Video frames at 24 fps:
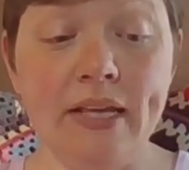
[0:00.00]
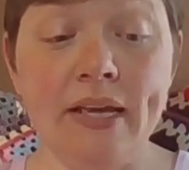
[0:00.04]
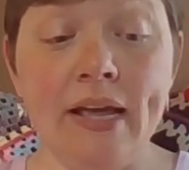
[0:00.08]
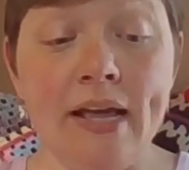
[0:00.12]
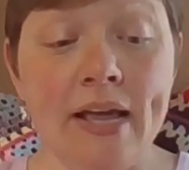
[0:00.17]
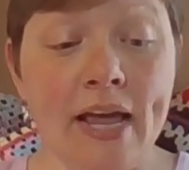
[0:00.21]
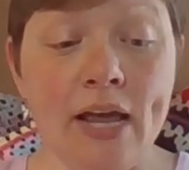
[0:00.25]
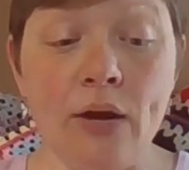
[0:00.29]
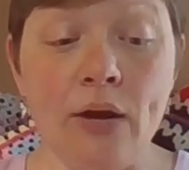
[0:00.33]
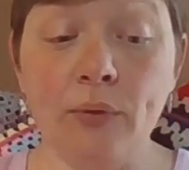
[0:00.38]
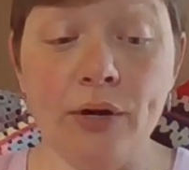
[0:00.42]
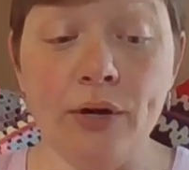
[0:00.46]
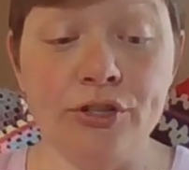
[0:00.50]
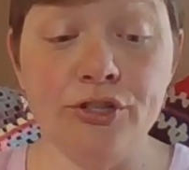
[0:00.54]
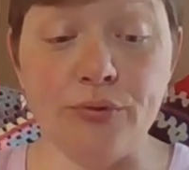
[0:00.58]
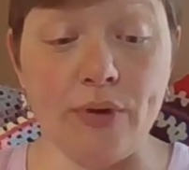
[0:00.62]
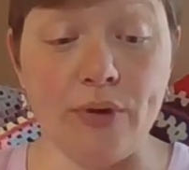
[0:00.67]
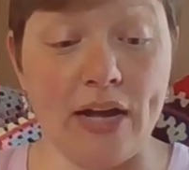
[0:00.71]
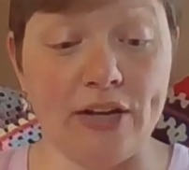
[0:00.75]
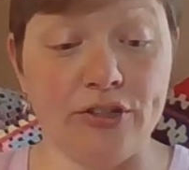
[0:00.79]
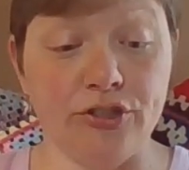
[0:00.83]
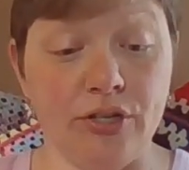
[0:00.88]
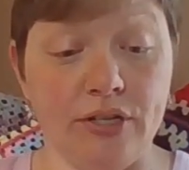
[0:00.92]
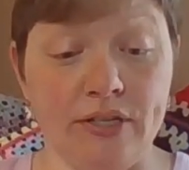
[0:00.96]
In one
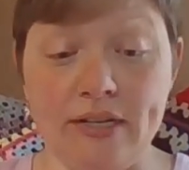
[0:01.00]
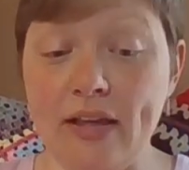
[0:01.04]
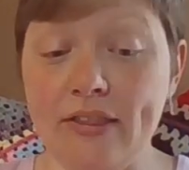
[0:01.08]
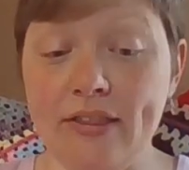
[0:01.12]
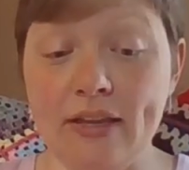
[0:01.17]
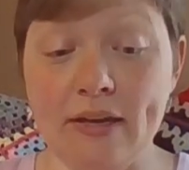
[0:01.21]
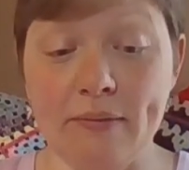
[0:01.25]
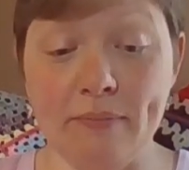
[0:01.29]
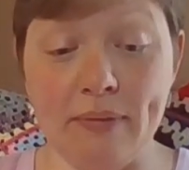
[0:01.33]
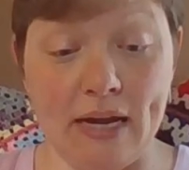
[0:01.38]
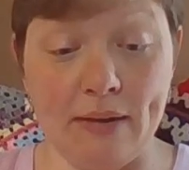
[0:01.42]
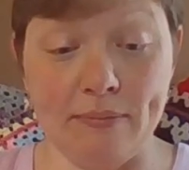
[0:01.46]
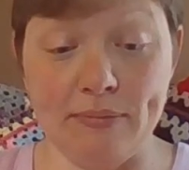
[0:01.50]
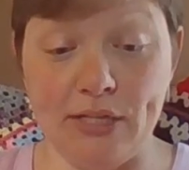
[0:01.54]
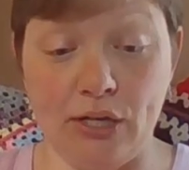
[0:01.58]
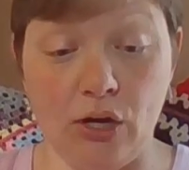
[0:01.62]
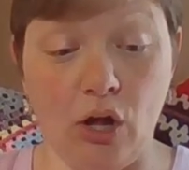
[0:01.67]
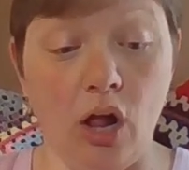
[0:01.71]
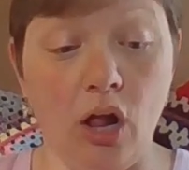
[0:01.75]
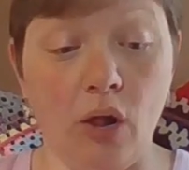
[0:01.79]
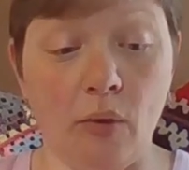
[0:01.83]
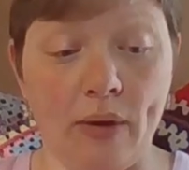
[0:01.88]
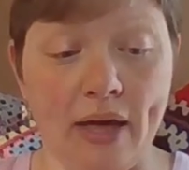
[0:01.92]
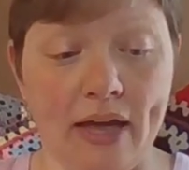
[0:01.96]
direction, nothing but empty
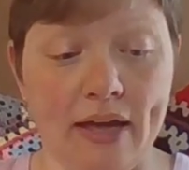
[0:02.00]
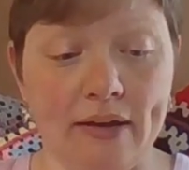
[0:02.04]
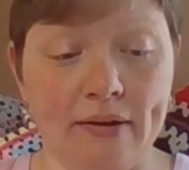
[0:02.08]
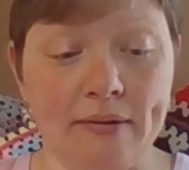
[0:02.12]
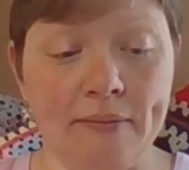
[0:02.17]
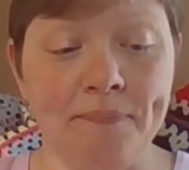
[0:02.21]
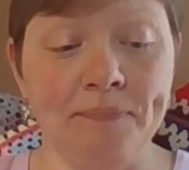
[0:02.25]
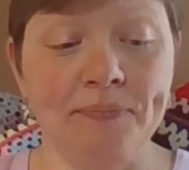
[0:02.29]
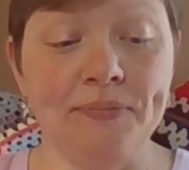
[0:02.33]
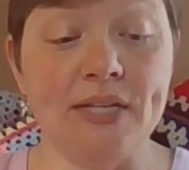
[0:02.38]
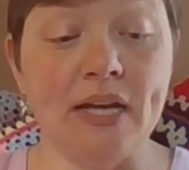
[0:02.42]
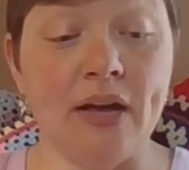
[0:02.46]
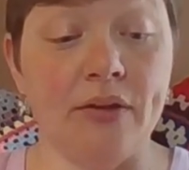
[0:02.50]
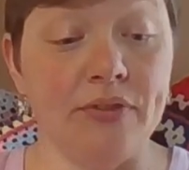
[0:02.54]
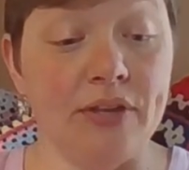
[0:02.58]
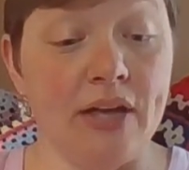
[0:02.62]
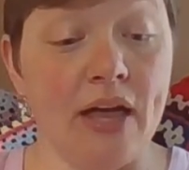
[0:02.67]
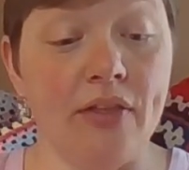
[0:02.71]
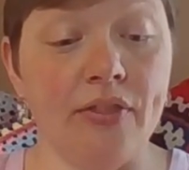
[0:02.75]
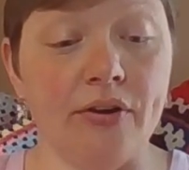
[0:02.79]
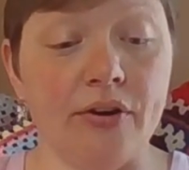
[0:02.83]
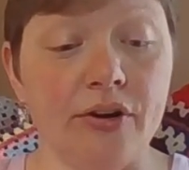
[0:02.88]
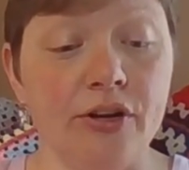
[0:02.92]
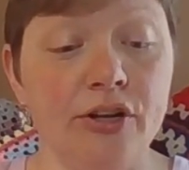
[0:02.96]
hallway. Down the
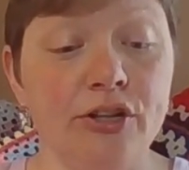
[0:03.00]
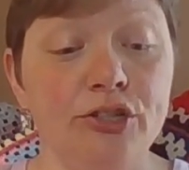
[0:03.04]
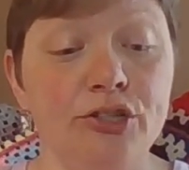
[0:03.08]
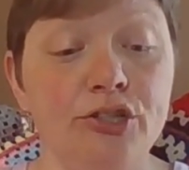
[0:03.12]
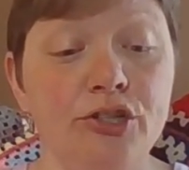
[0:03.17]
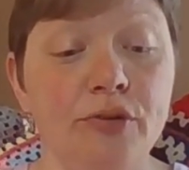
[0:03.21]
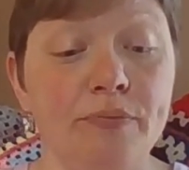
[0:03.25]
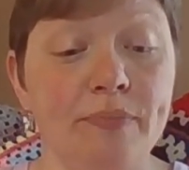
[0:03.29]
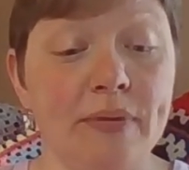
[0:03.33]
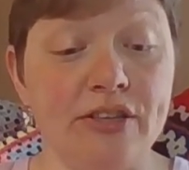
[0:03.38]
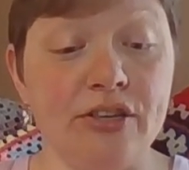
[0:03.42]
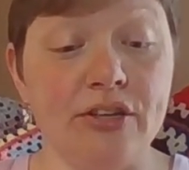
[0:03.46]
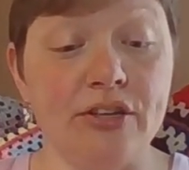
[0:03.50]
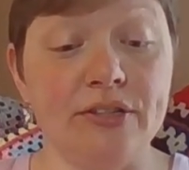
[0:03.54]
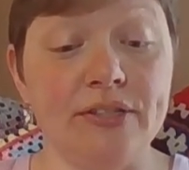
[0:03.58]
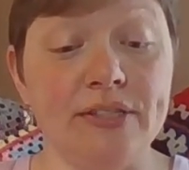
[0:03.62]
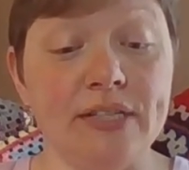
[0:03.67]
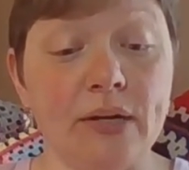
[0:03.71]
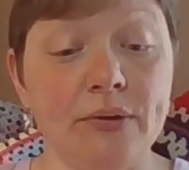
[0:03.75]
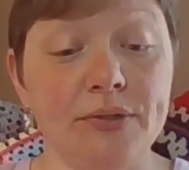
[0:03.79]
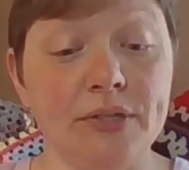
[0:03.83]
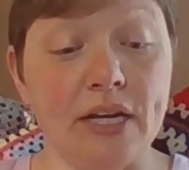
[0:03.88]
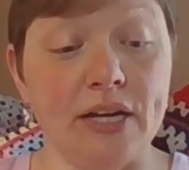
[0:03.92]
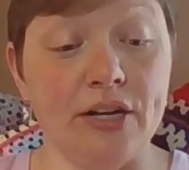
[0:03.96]
other, two minions
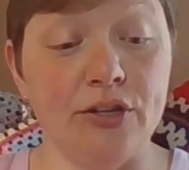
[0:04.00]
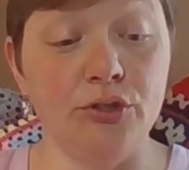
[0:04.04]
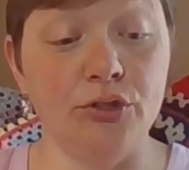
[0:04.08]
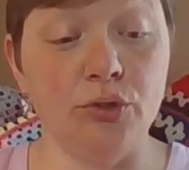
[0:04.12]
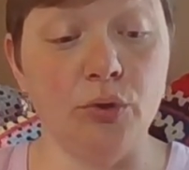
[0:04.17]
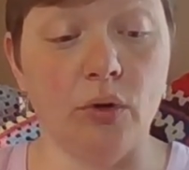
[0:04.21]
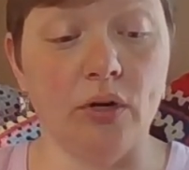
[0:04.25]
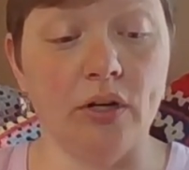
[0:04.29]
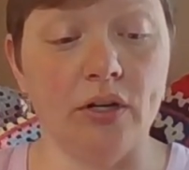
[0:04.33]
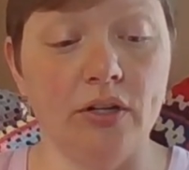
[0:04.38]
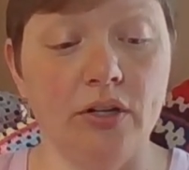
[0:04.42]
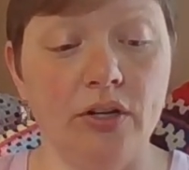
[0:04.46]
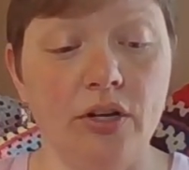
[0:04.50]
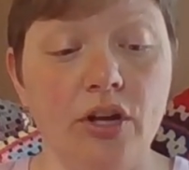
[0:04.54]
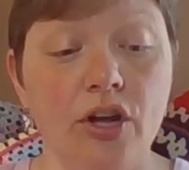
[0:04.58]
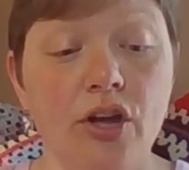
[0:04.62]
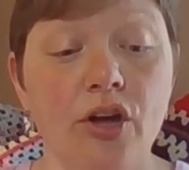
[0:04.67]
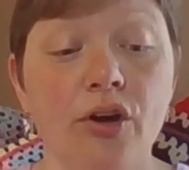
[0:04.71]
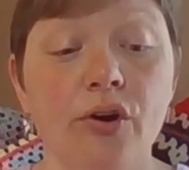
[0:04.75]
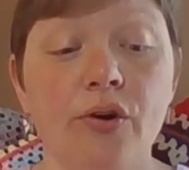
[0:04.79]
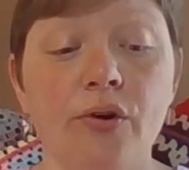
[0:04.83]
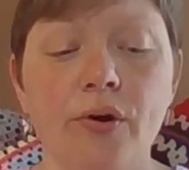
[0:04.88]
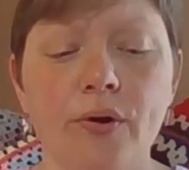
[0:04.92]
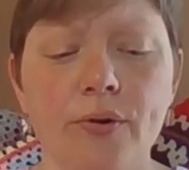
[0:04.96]
outside a door.
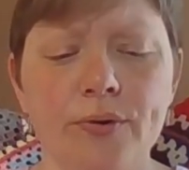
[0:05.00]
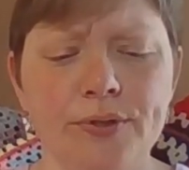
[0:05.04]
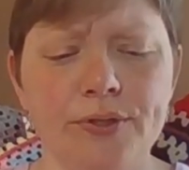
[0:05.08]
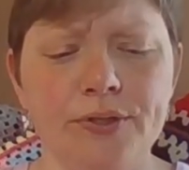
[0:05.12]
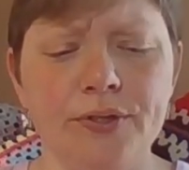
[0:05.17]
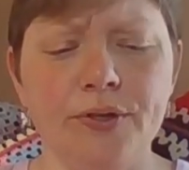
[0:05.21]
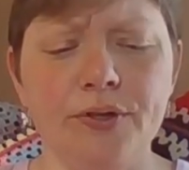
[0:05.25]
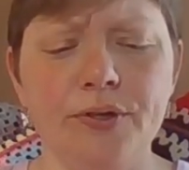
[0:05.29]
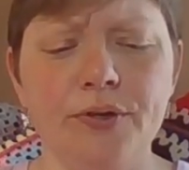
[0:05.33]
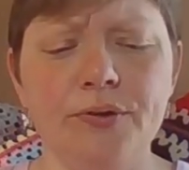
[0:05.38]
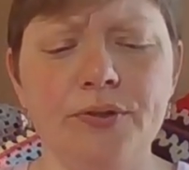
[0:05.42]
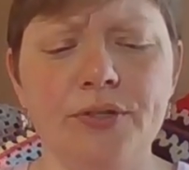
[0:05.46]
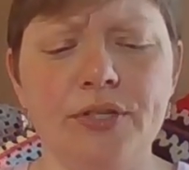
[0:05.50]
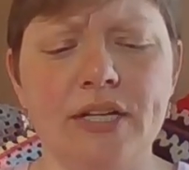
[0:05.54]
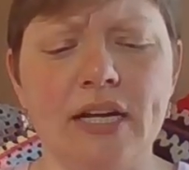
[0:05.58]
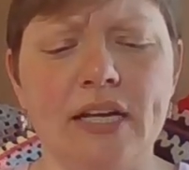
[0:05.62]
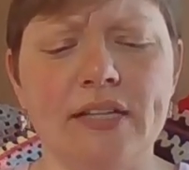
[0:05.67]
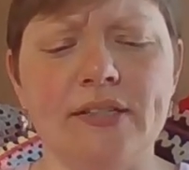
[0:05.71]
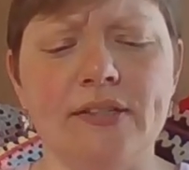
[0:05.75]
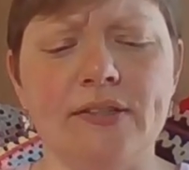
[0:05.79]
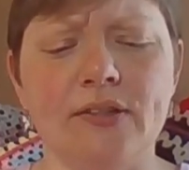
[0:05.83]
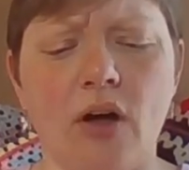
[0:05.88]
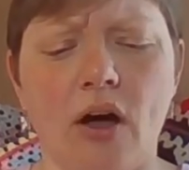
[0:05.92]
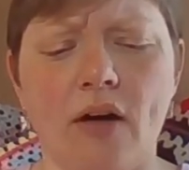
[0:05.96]
Crow still used it
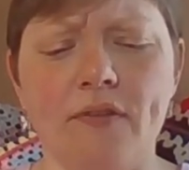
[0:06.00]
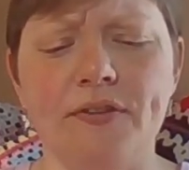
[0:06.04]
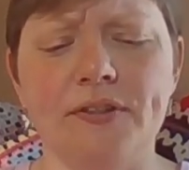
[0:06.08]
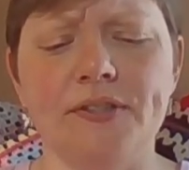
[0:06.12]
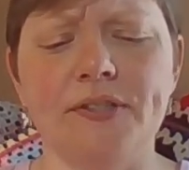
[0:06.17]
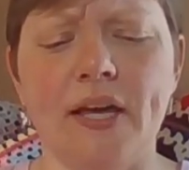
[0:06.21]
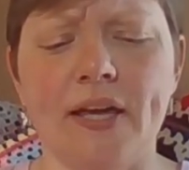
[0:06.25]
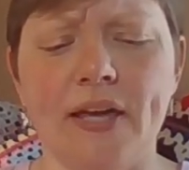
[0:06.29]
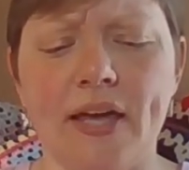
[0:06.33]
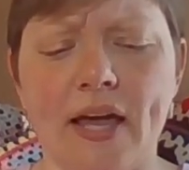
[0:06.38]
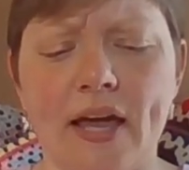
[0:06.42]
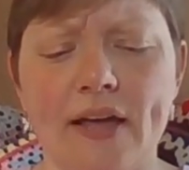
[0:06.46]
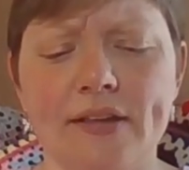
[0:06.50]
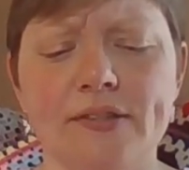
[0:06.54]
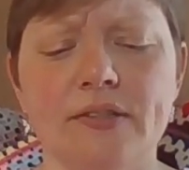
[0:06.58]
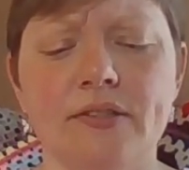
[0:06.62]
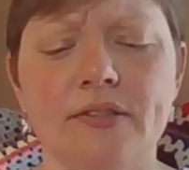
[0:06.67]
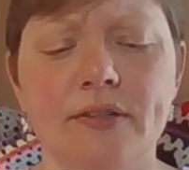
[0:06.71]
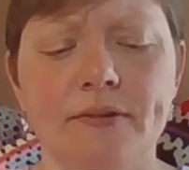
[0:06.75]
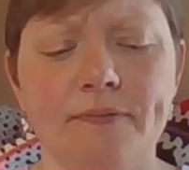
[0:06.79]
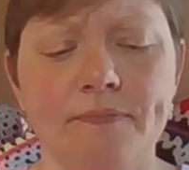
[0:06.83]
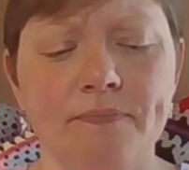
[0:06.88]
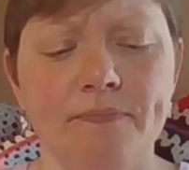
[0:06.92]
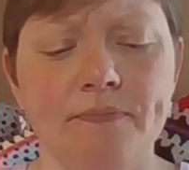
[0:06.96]
as his office, I
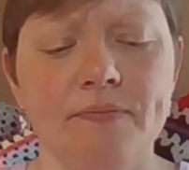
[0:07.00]
guessed.